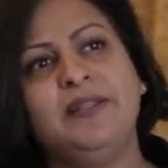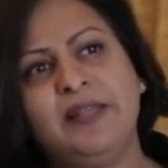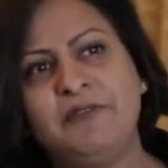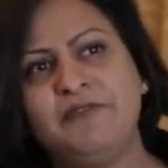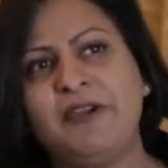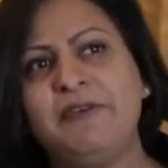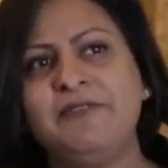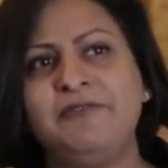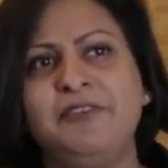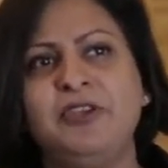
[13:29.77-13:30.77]
there were very
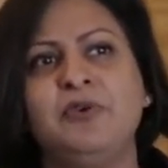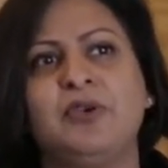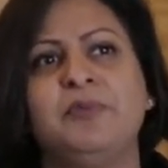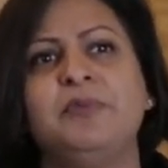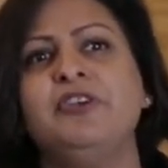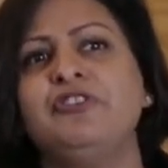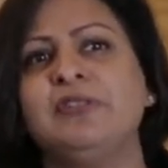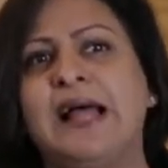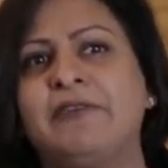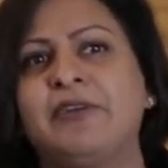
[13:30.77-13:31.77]
few
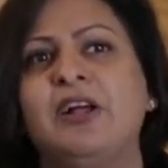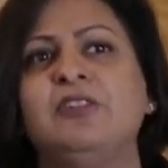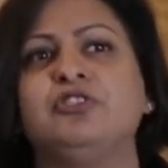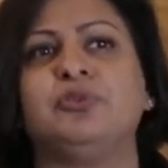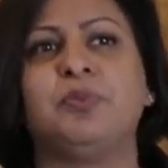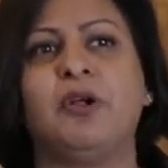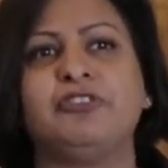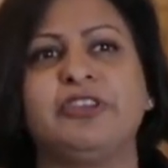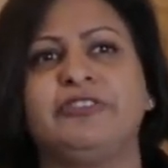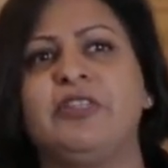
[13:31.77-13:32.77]
commercial agricultural
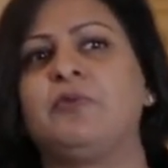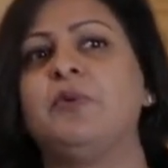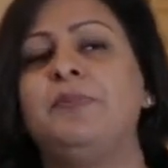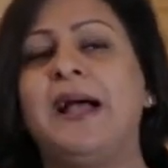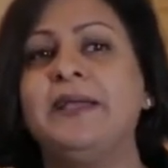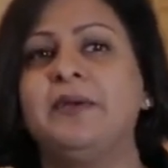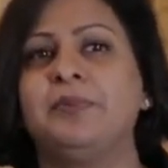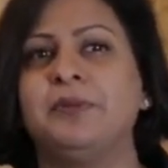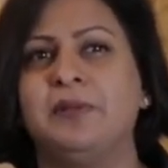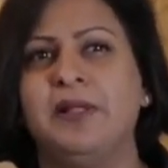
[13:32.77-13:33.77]
projects that were
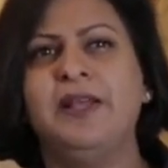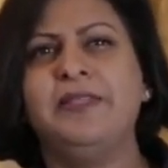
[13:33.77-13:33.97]
bankable.